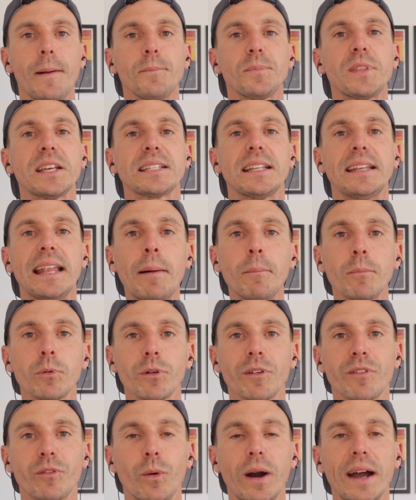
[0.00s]
There's a
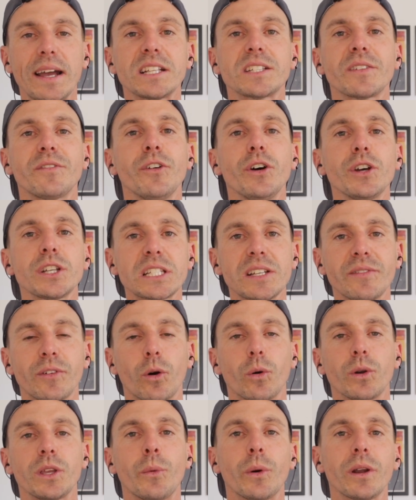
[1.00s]
number of ways. First of
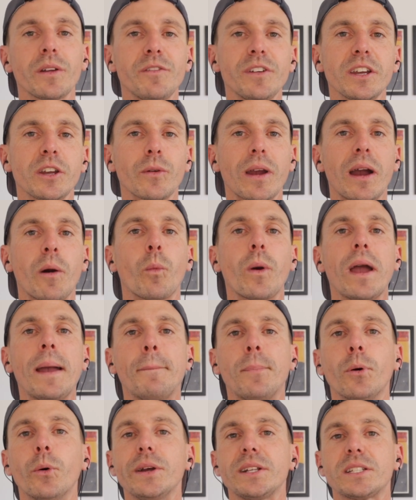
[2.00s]
all, you want to figure out where
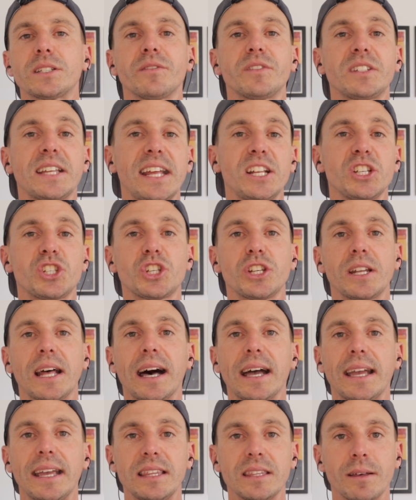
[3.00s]
points of tension
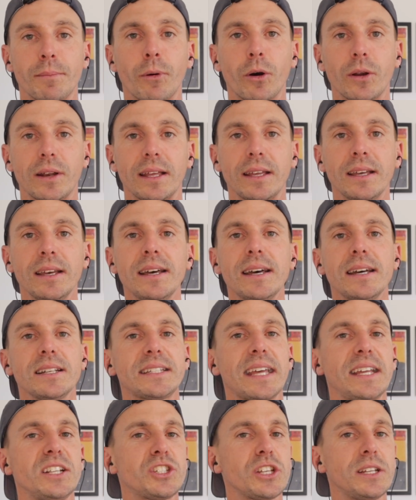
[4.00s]
are in the body.
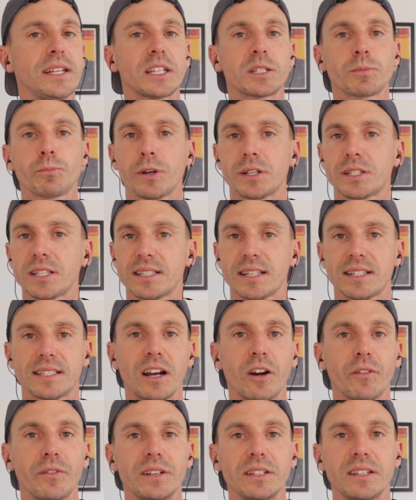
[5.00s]
Tension expresses
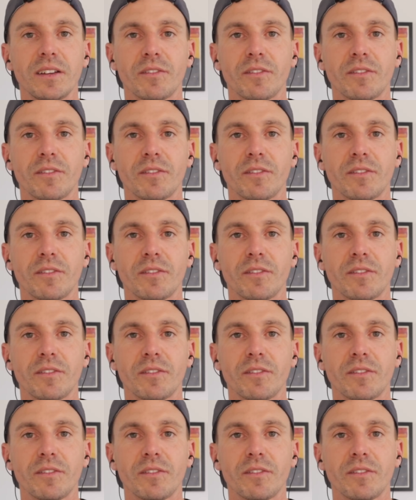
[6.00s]
itself in